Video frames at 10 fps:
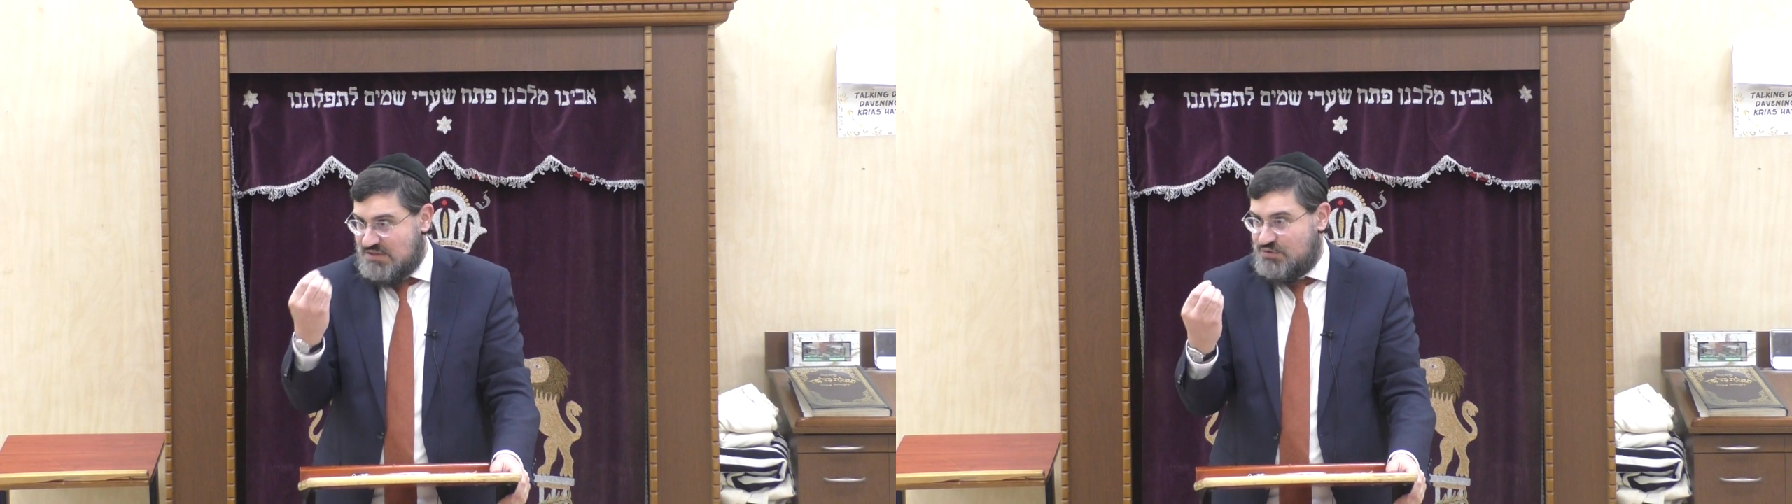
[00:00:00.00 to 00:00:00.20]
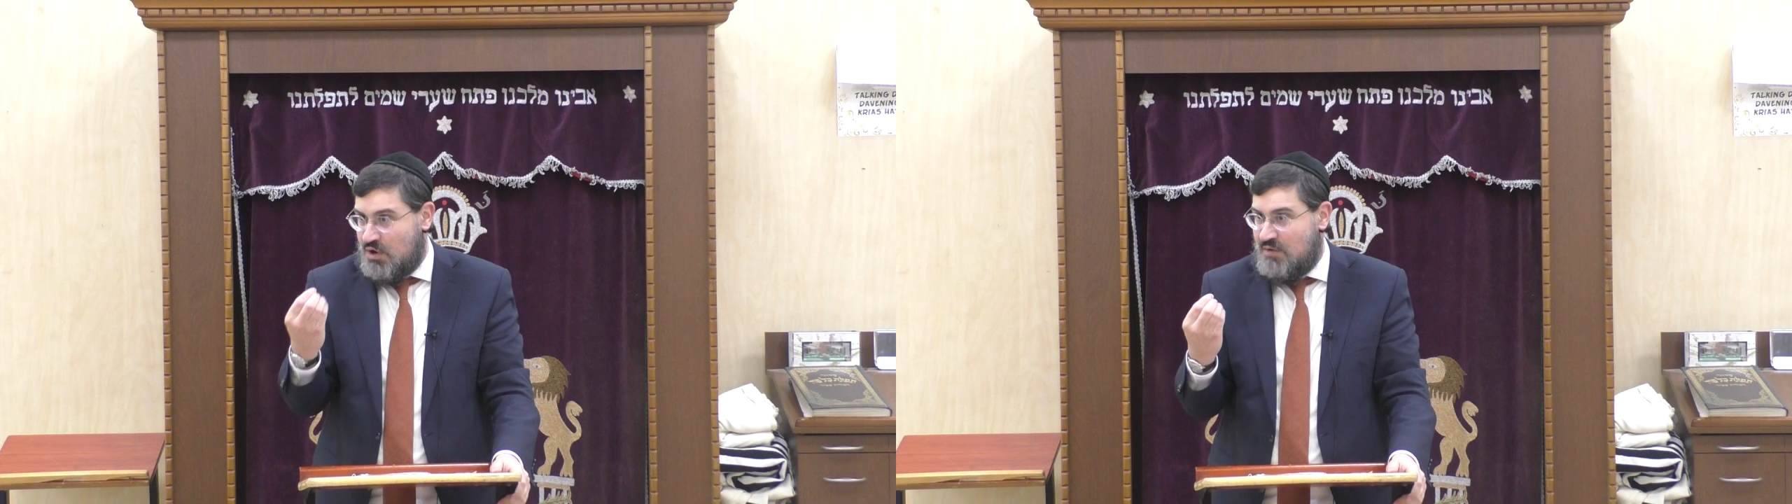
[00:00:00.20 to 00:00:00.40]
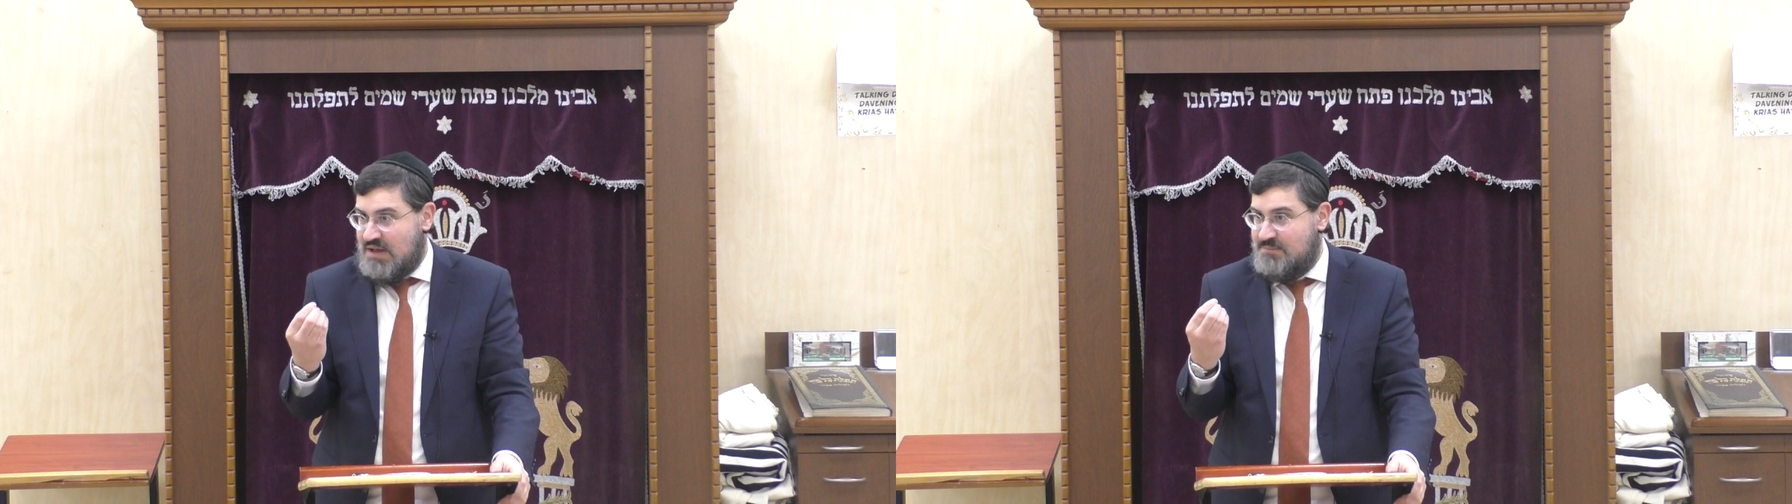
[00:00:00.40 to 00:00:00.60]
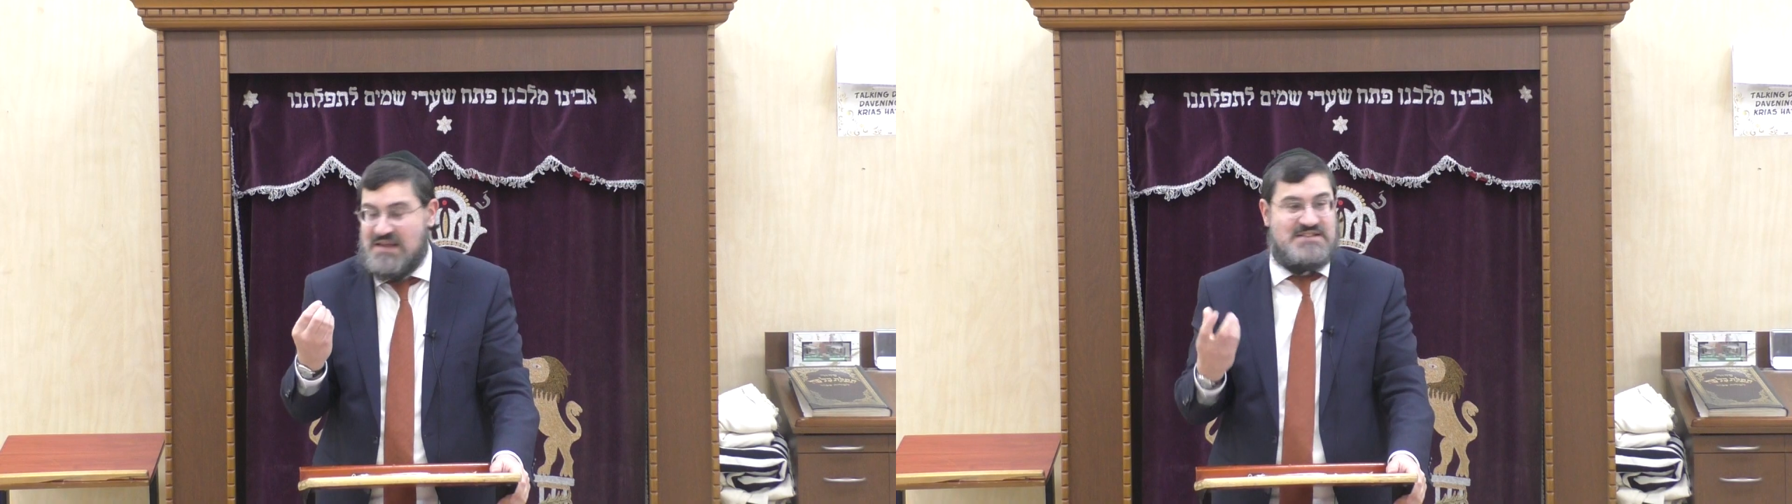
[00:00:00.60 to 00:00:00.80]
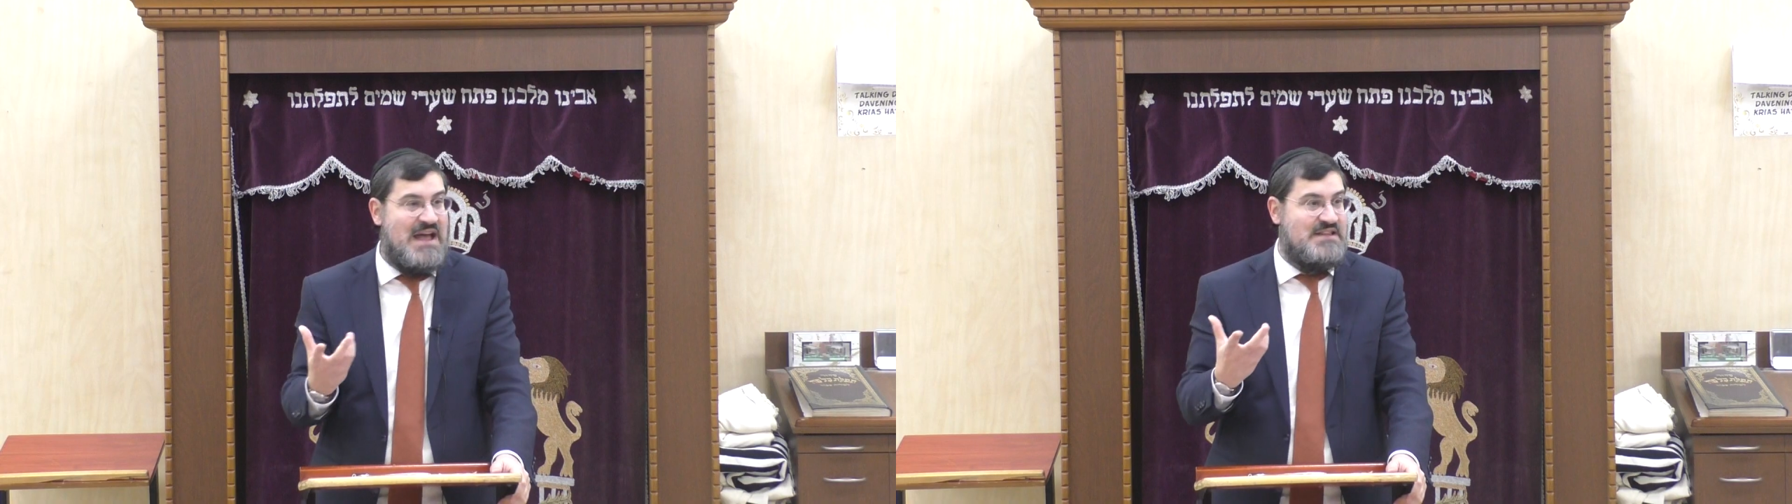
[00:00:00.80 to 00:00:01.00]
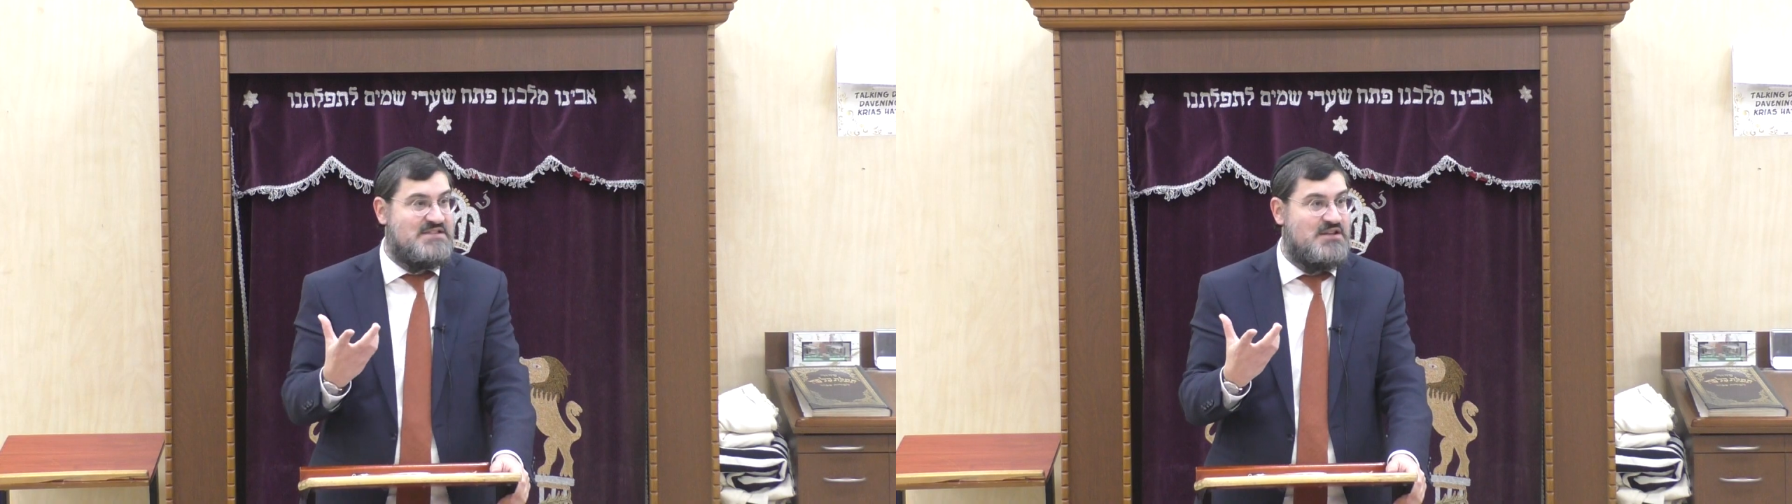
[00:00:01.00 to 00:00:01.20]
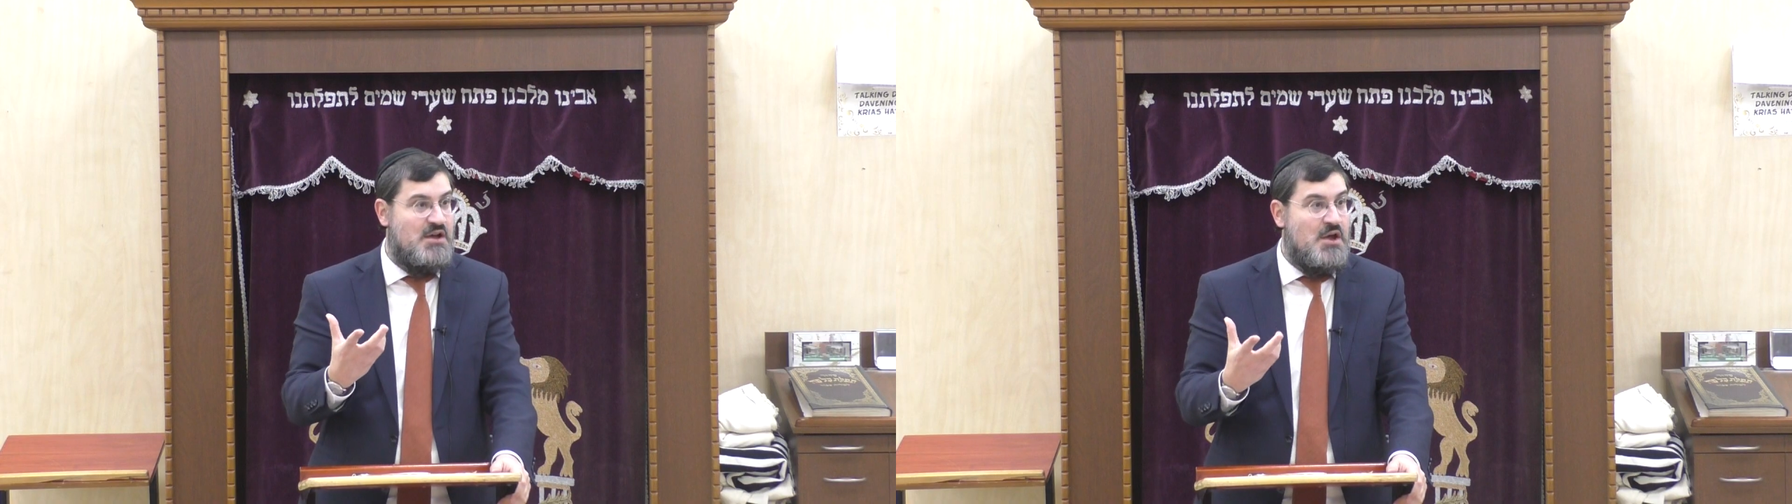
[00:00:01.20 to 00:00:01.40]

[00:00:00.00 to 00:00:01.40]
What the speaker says: that story, right? It makes sense.